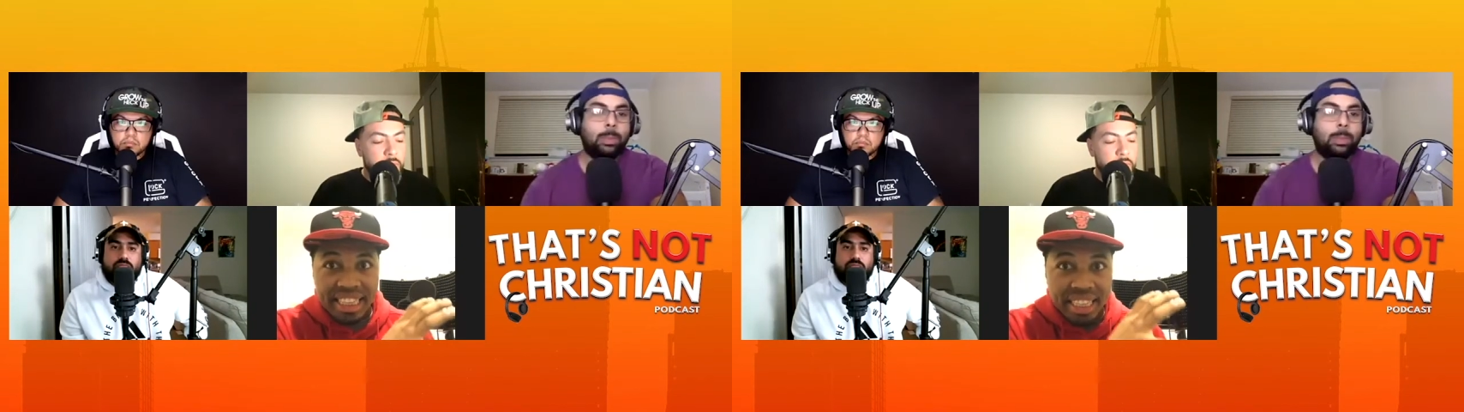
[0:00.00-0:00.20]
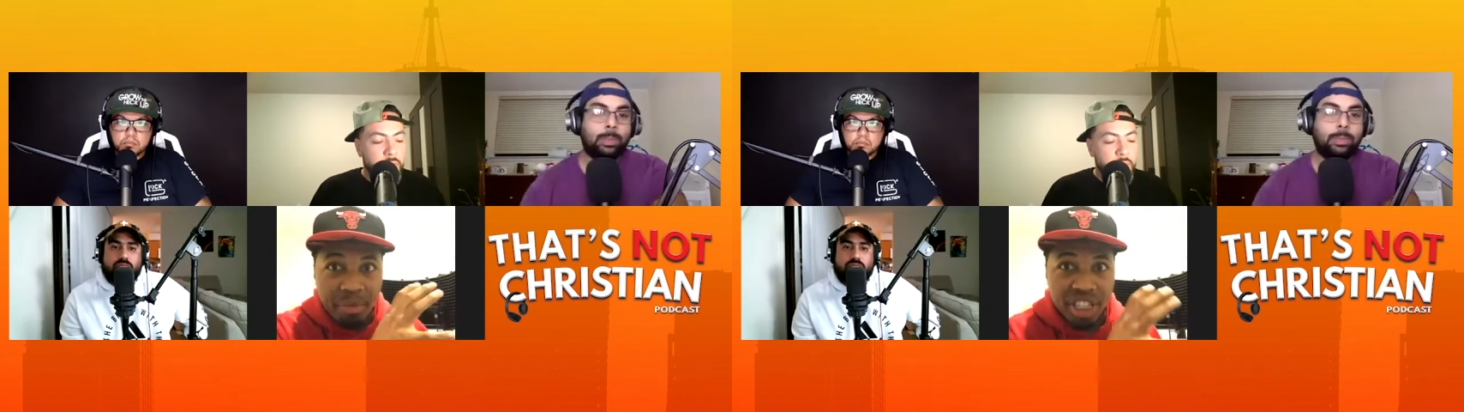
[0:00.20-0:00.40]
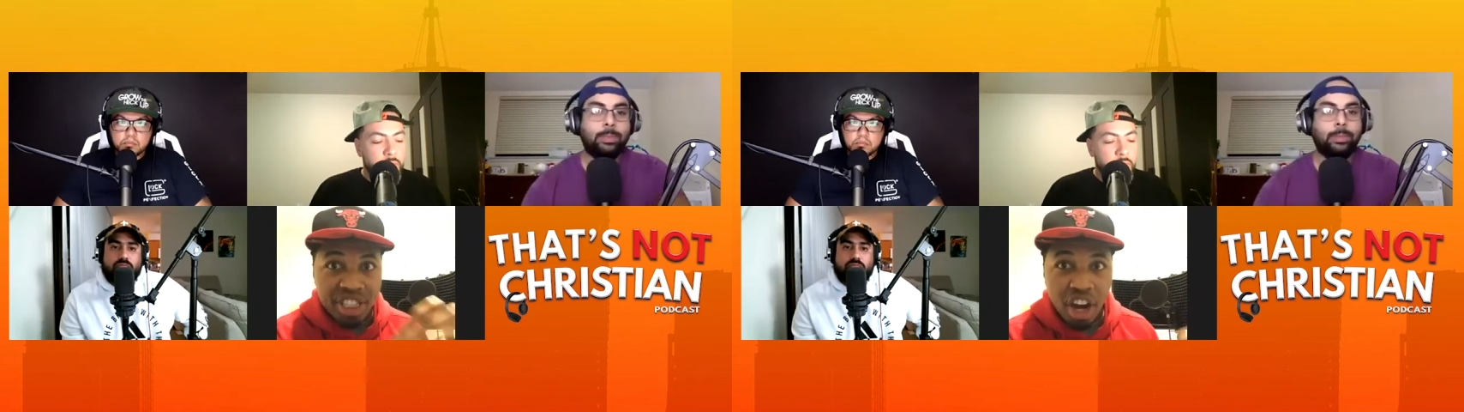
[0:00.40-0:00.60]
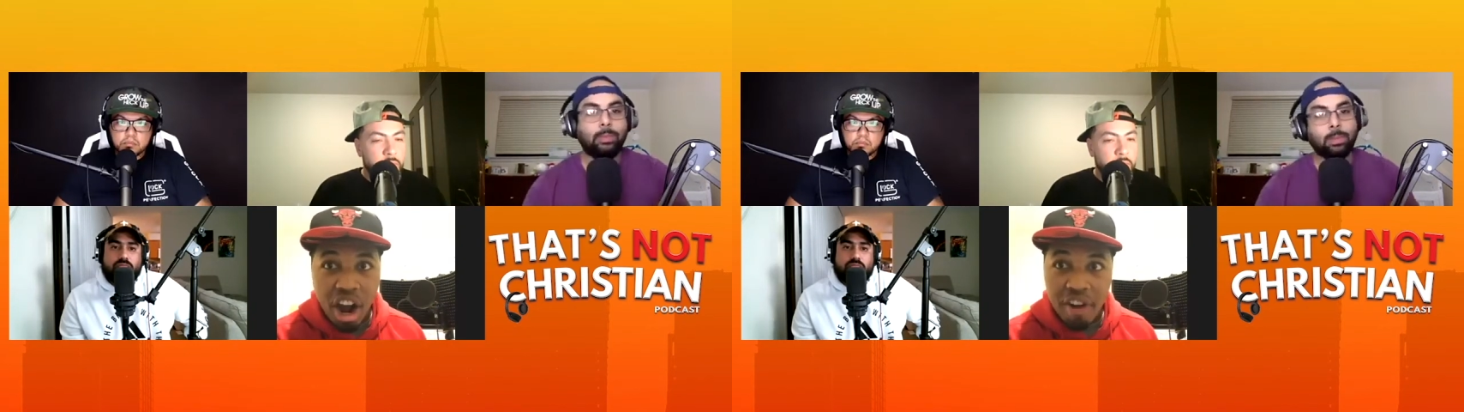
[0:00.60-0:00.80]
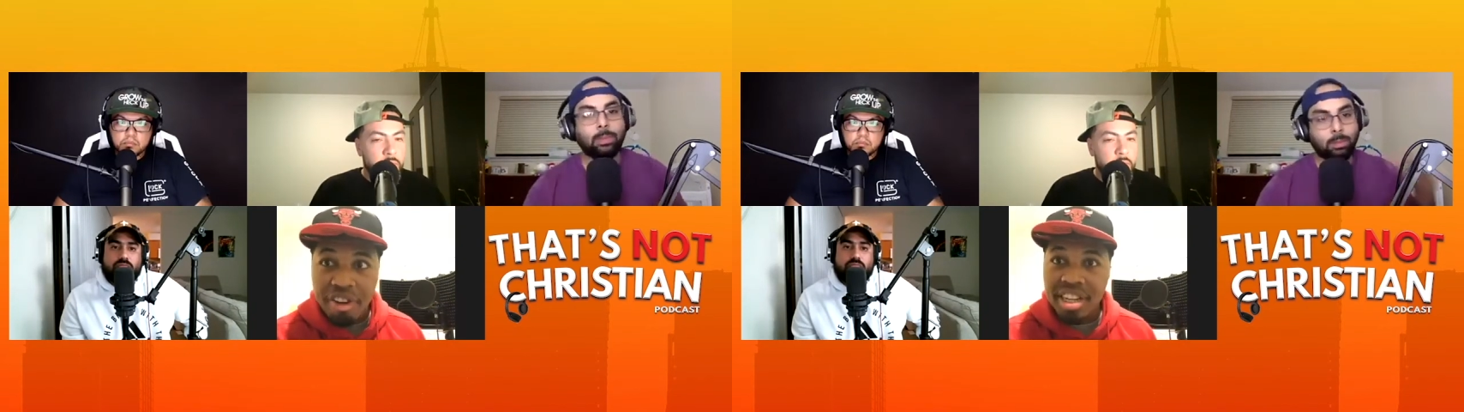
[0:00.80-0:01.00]
Speaker 1: The
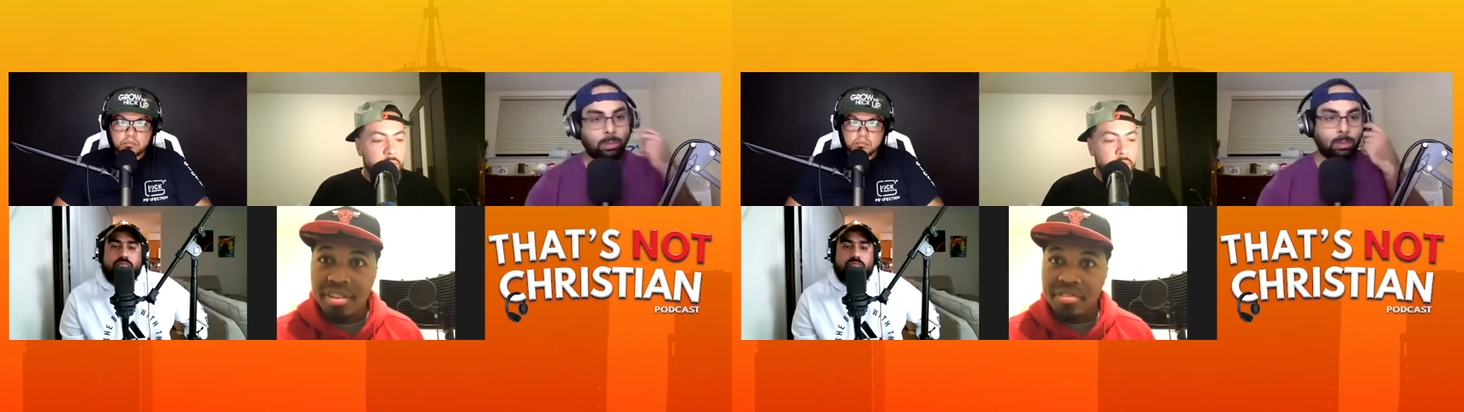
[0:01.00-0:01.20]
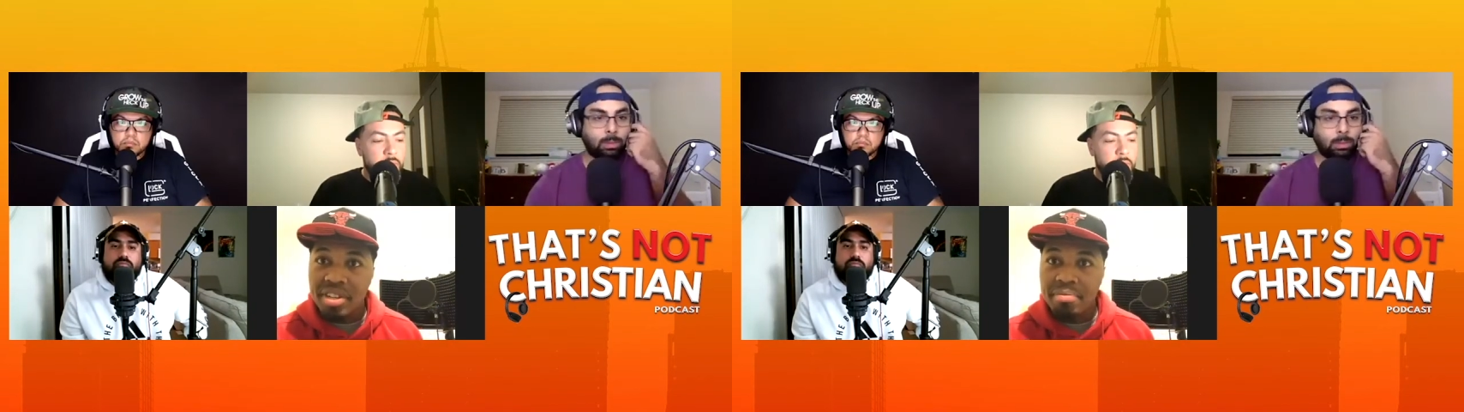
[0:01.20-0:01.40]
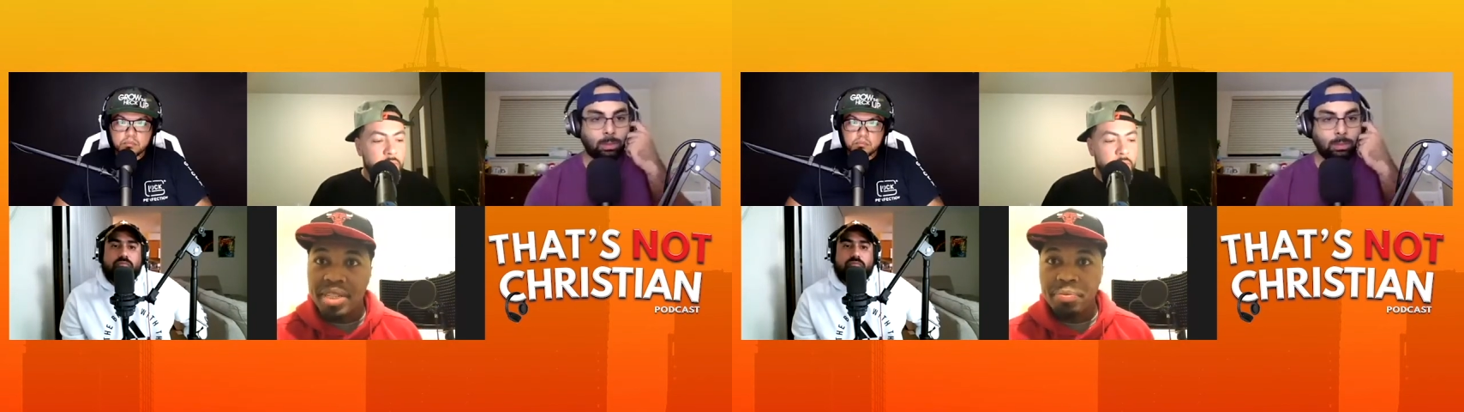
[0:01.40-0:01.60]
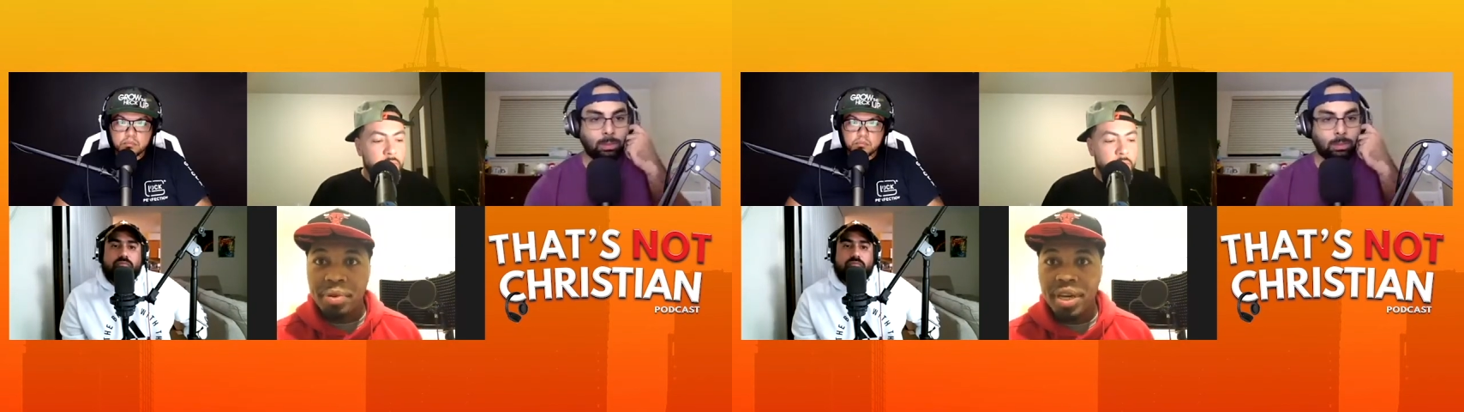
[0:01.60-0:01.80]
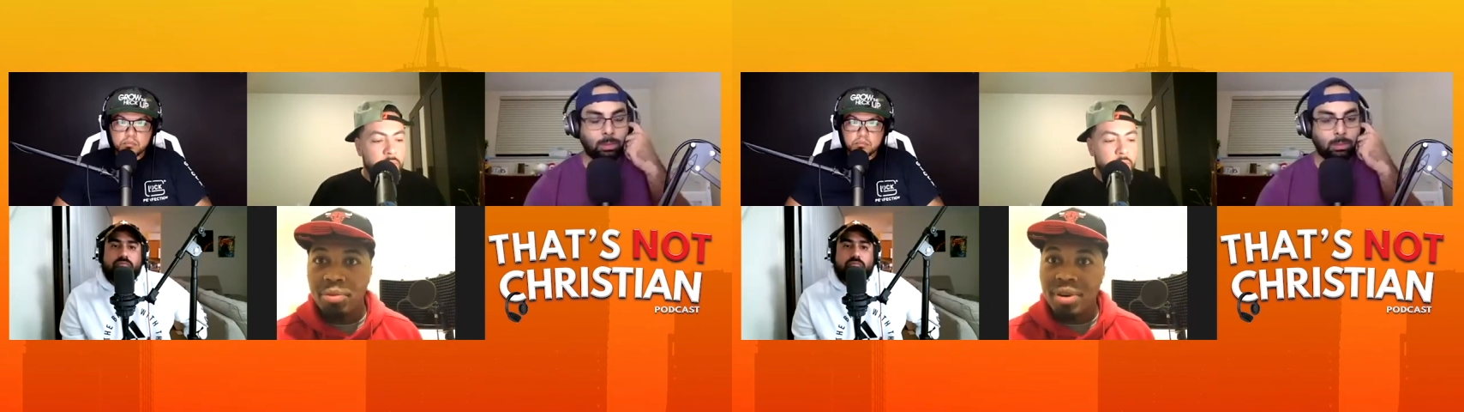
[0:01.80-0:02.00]
majority of them is
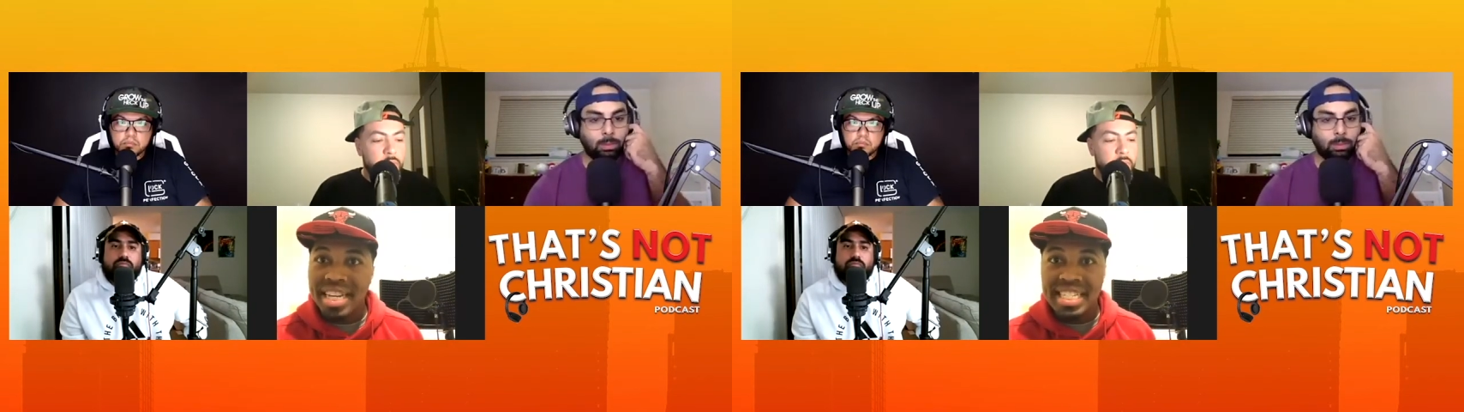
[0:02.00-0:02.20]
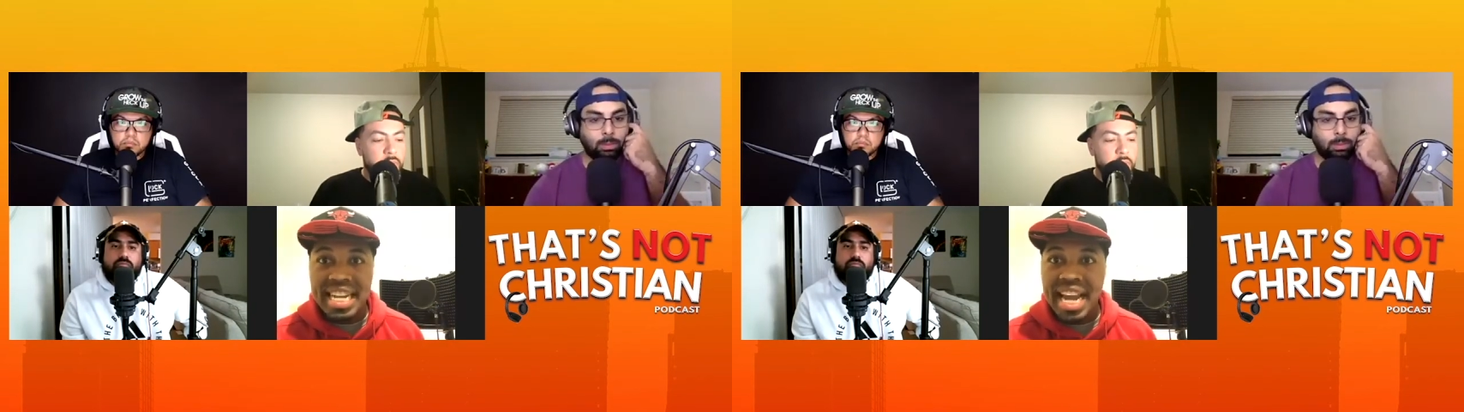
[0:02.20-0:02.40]
people that's